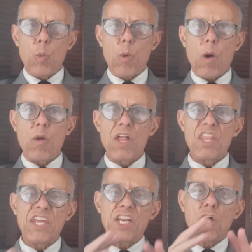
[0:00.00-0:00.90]
Well,
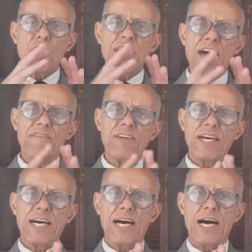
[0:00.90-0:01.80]
they don't have
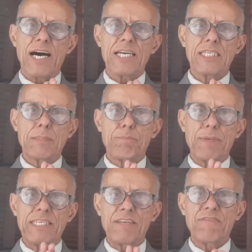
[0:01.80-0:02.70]
a
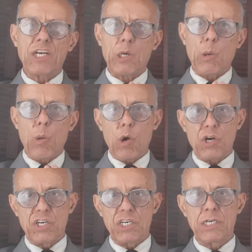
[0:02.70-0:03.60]
specific order,